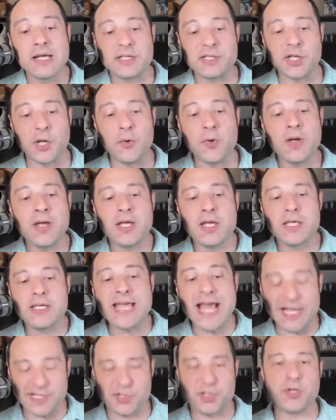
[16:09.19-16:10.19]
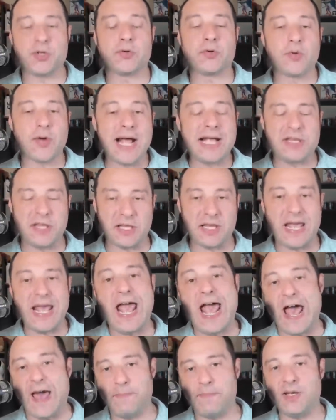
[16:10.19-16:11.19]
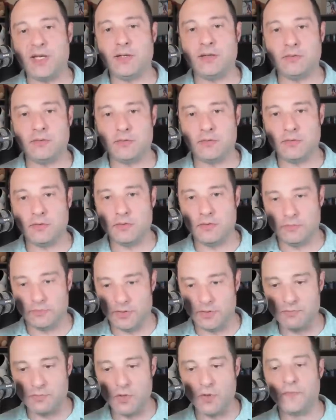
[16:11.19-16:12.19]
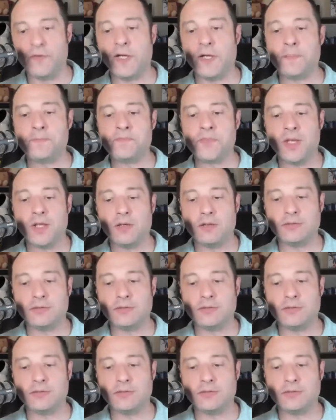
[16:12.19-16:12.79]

So, yes, you're right that they have been removing